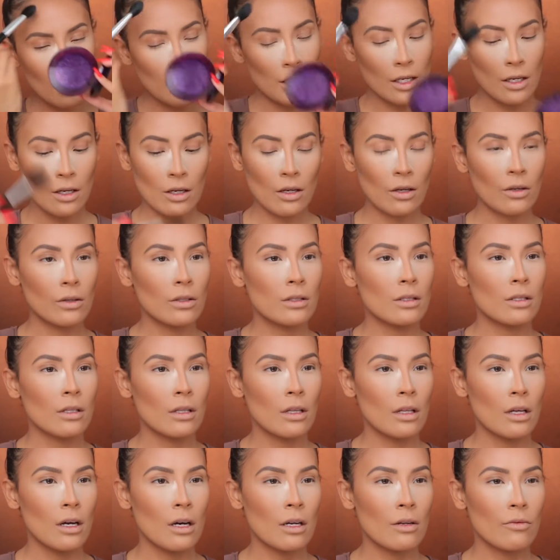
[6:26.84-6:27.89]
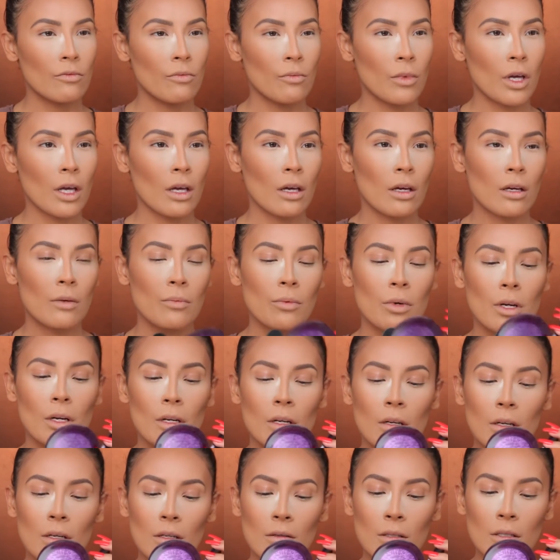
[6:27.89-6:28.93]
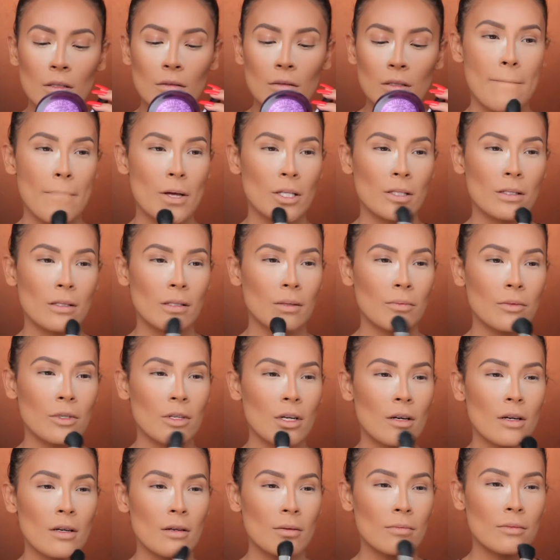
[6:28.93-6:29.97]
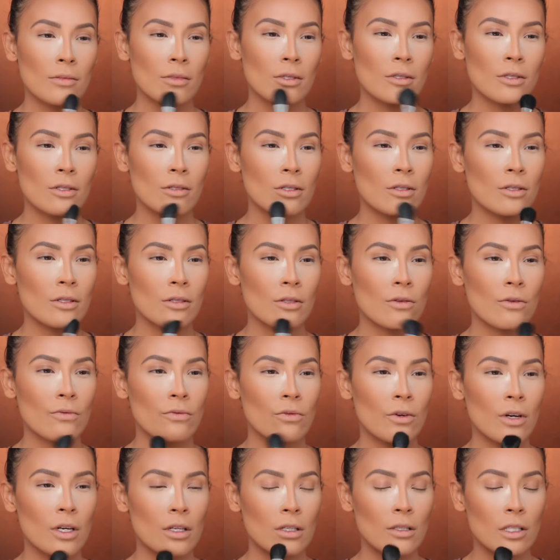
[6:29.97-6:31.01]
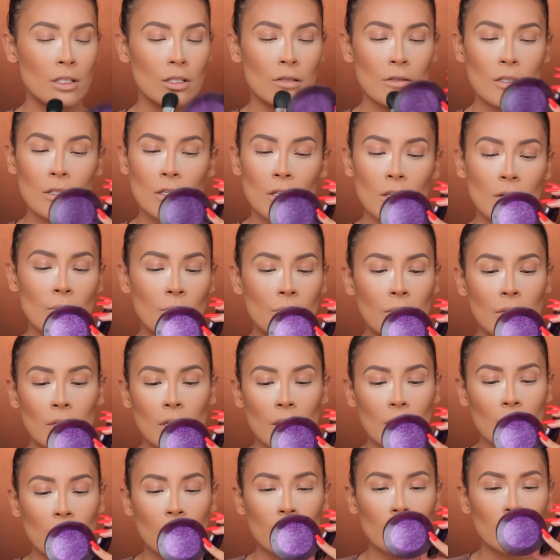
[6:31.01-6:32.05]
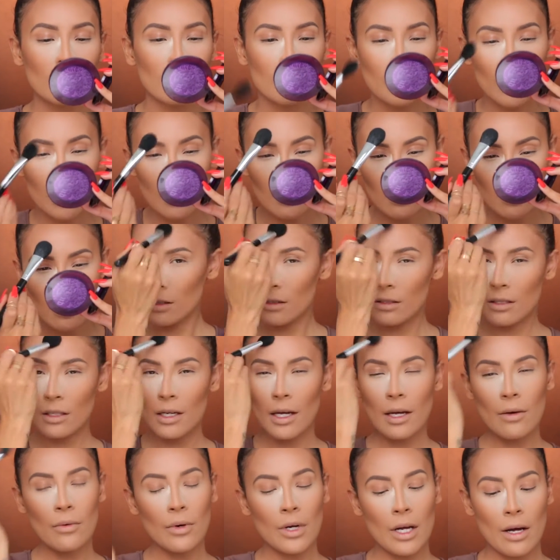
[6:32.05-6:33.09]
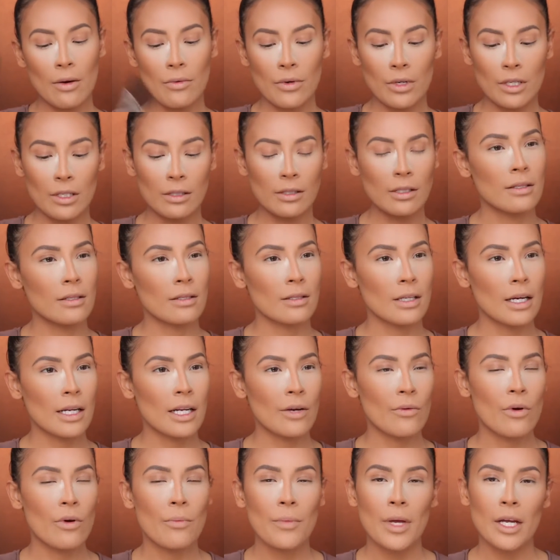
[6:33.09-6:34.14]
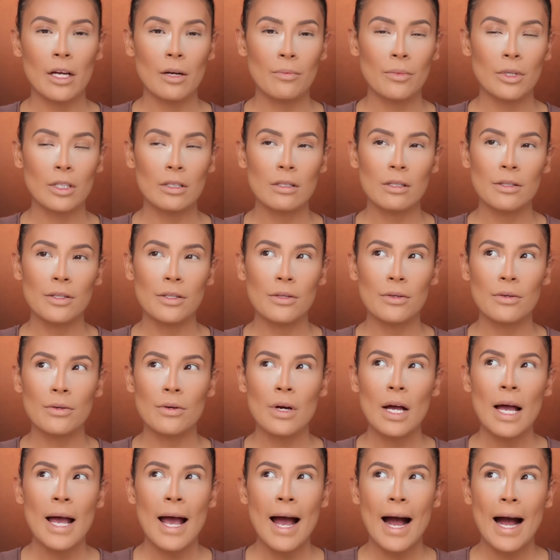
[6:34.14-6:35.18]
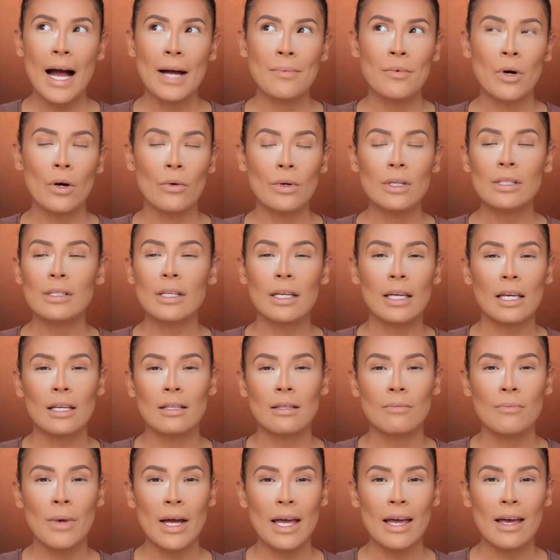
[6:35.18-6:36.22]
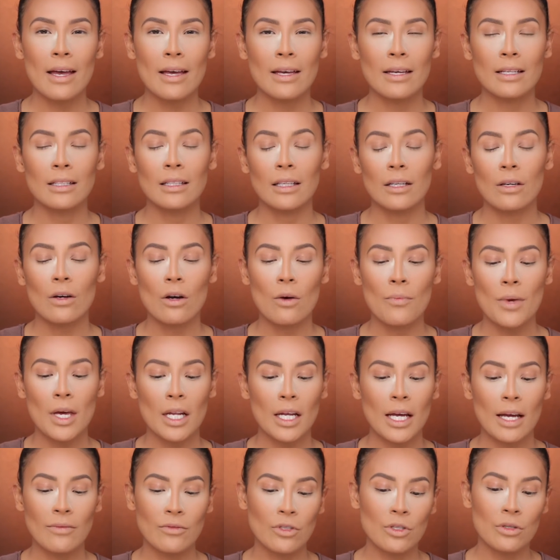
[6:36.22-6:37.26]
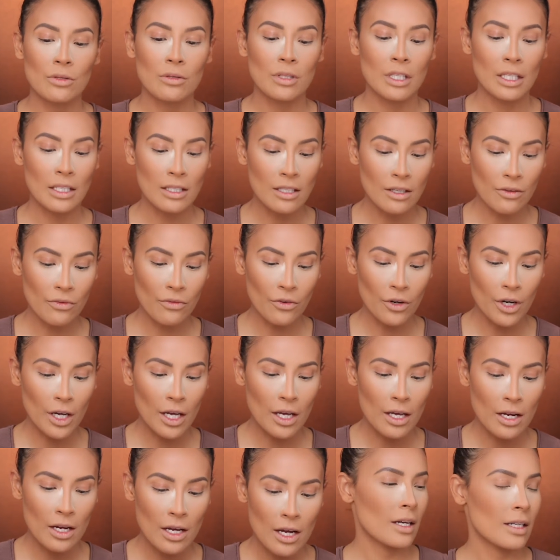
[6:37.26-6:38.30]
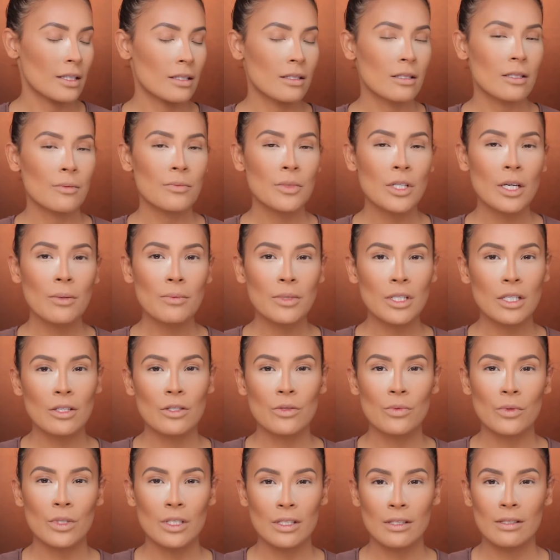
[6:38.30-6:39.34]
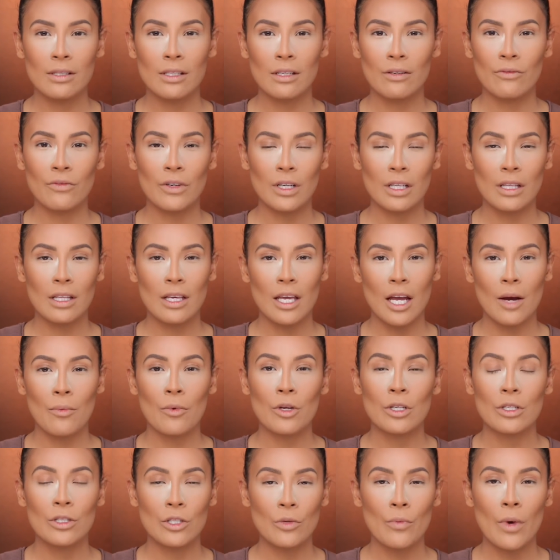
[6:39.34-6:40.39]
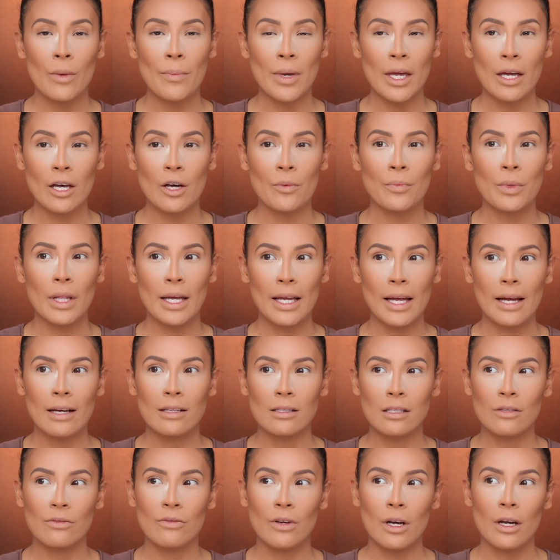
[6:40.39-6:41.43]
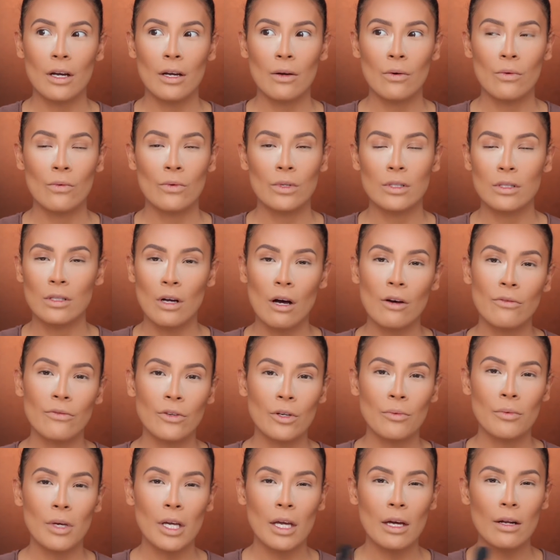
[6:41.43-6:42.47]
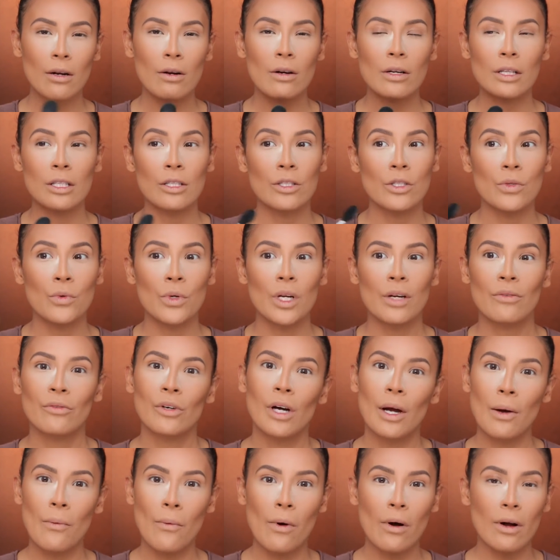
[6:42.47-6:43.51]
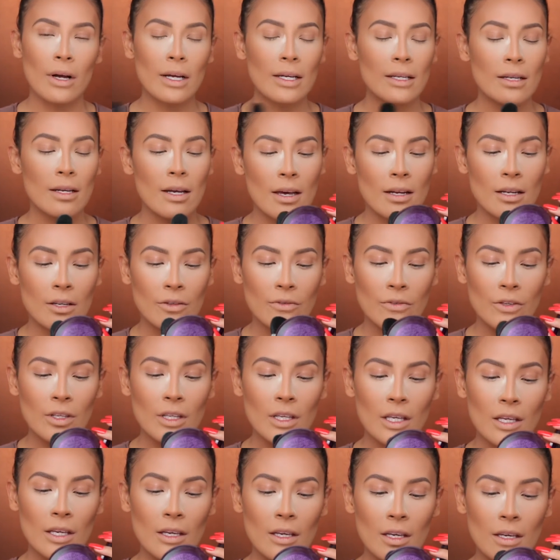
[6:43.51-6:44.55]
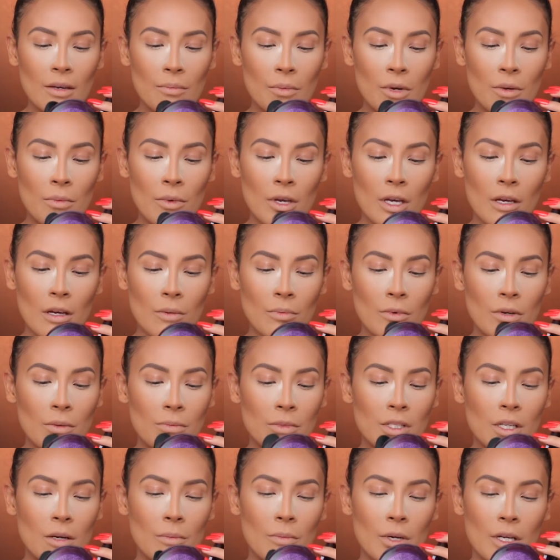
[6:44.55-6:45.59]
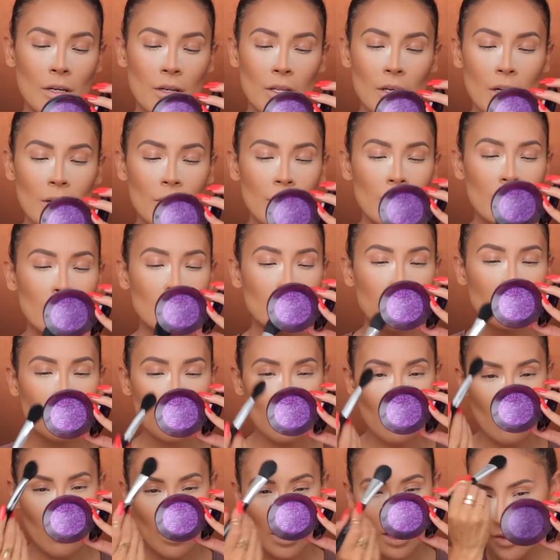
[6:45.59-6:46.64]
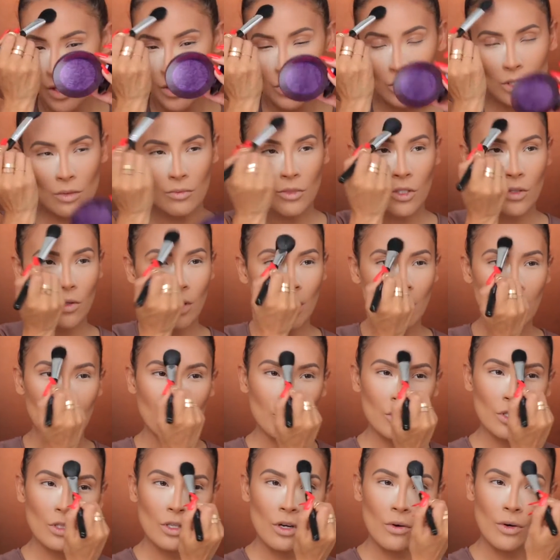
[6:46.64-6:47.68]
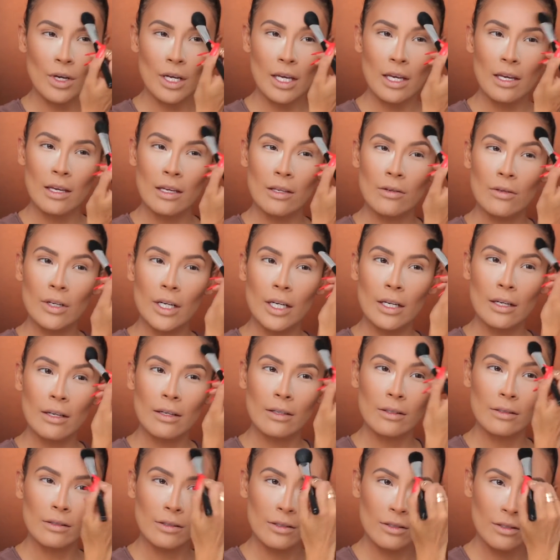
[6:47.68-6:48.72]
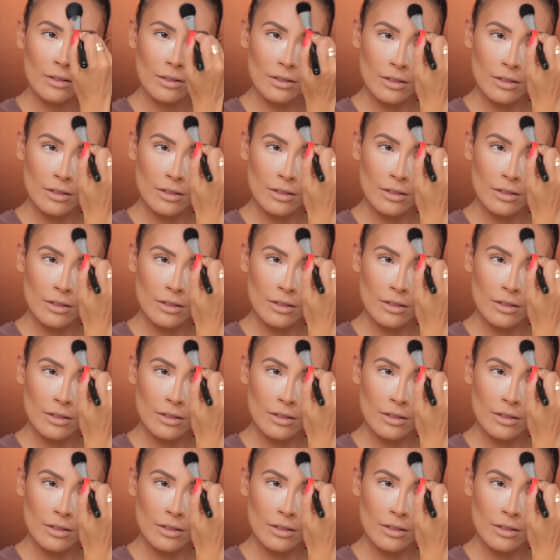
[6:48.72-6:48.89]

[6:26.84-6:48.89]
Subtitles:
I know, it's a lot of makeup right now, but sometimes it's just so fun to just keep putting it on, man. Today when I was deciding what makeup look to do, I'm always like in my head, like, oh man, I have to do something different. And sometimes I just wanna sit in front of the camera and do my makeup like as if I was not filming at all and do whatever I want. And I feel like my makeup comes out better that way, so that's what I'm doing. I'm just going in right now.